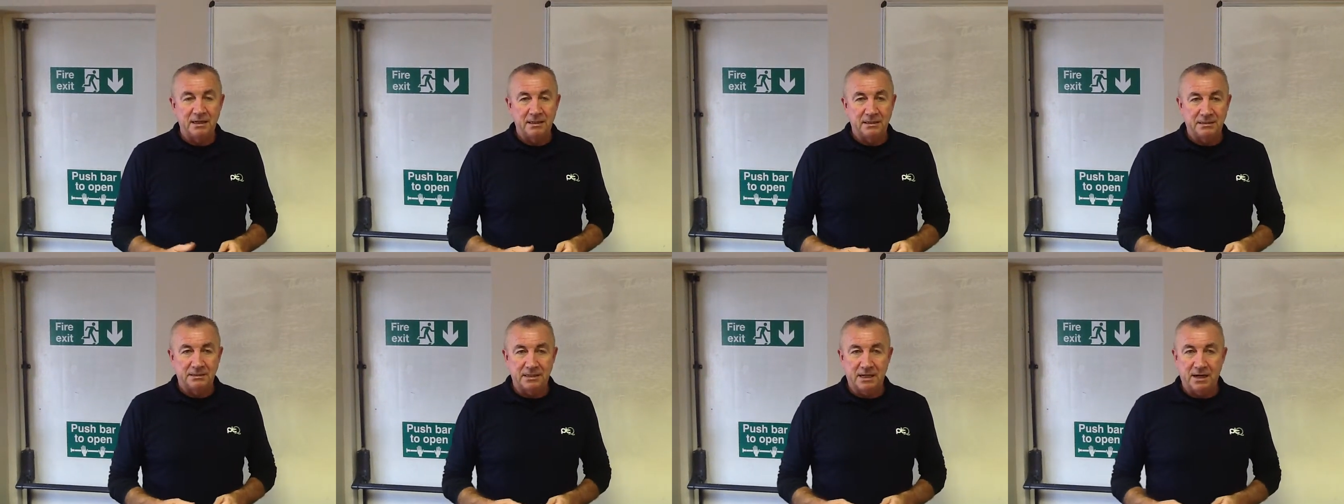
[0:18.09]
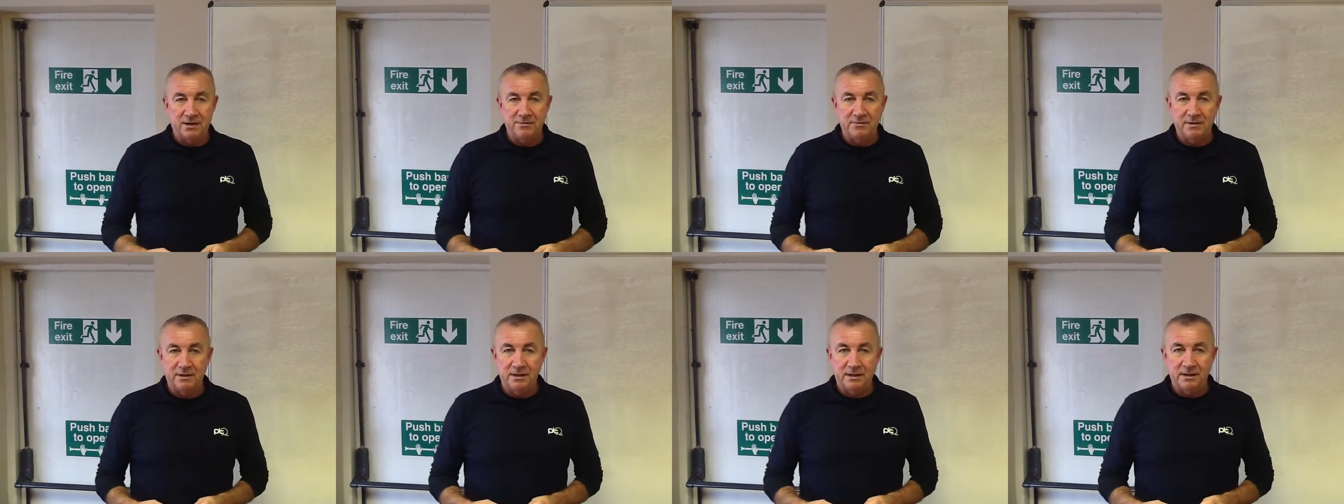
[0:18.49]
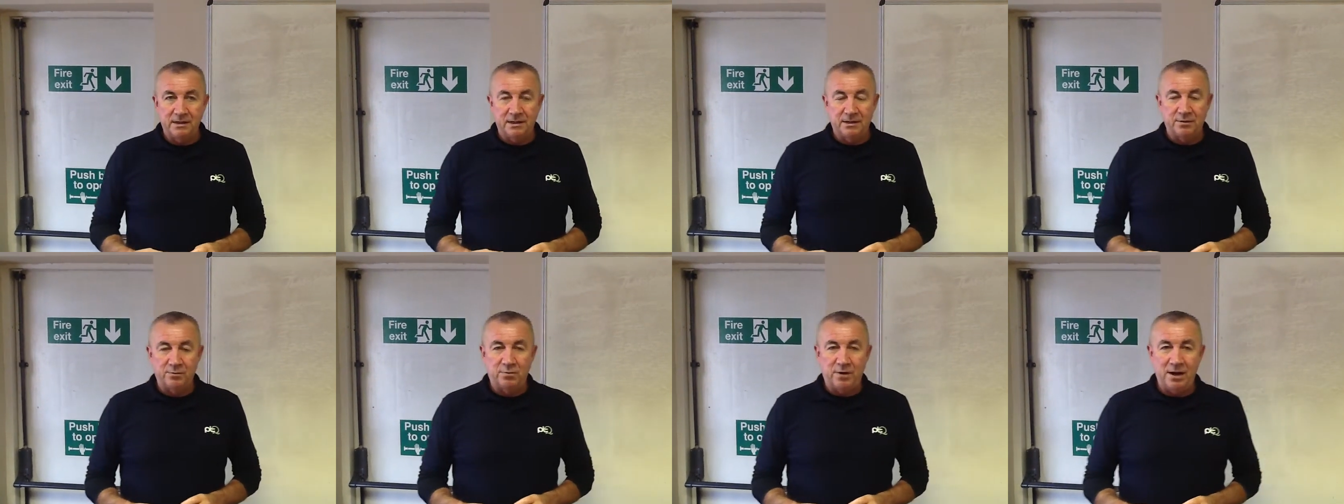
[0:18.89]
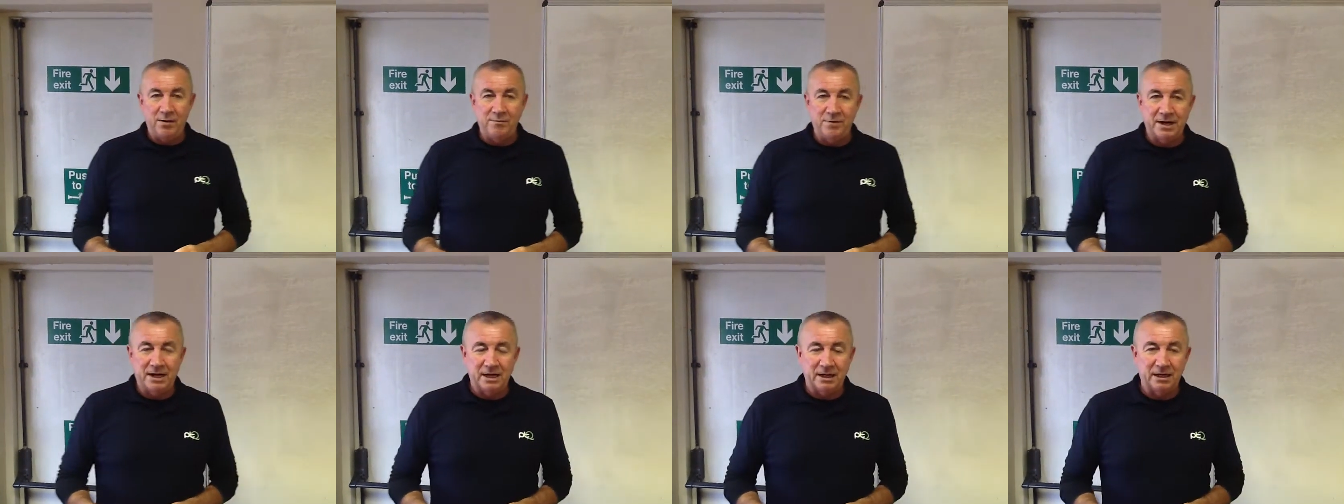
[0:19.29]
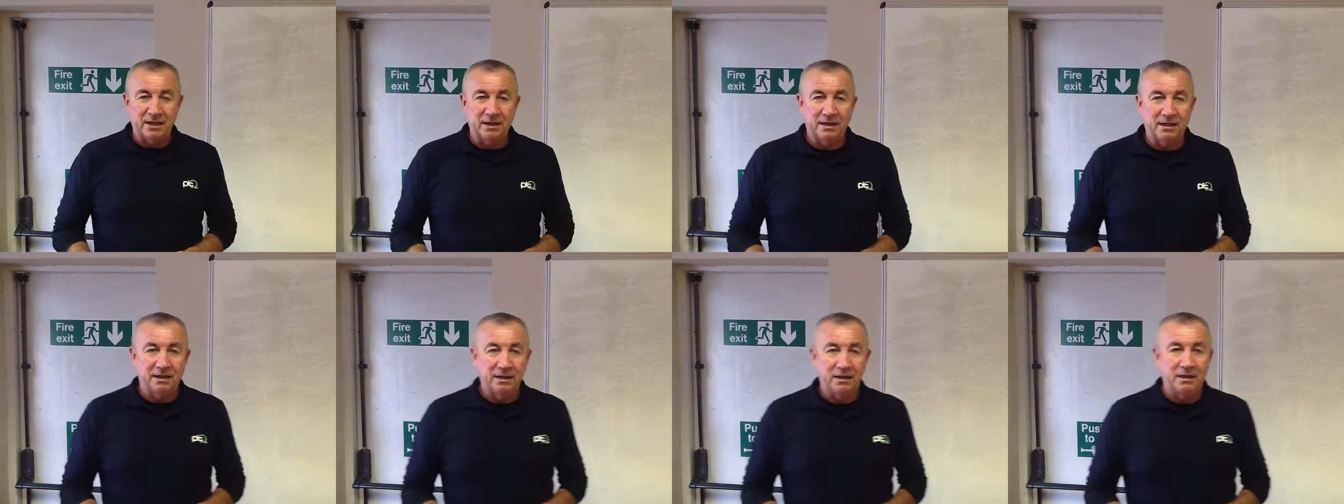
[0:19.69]
So the way we're
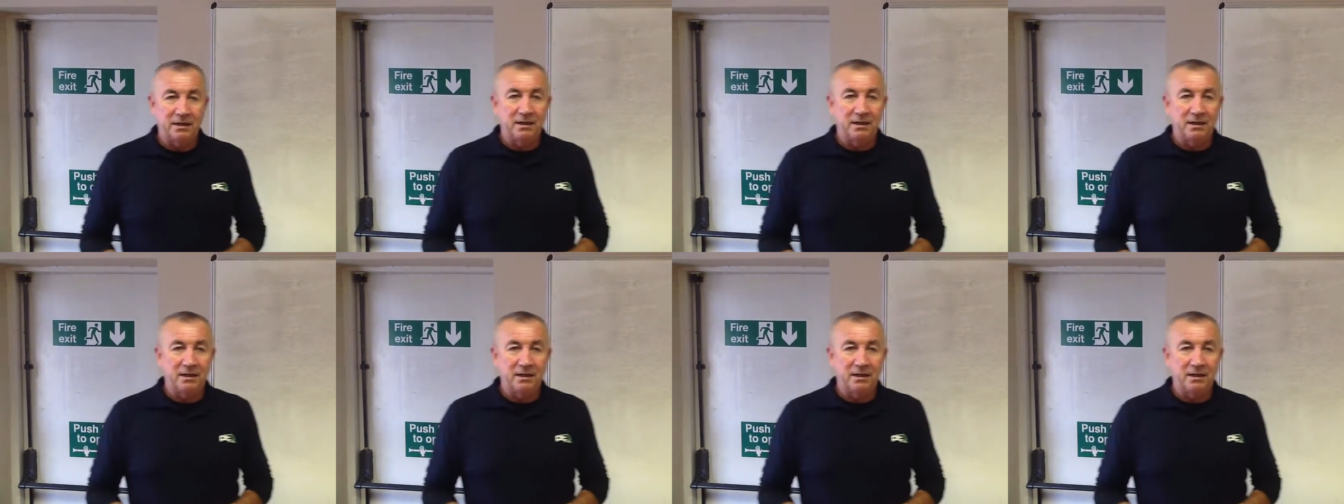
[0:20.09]
going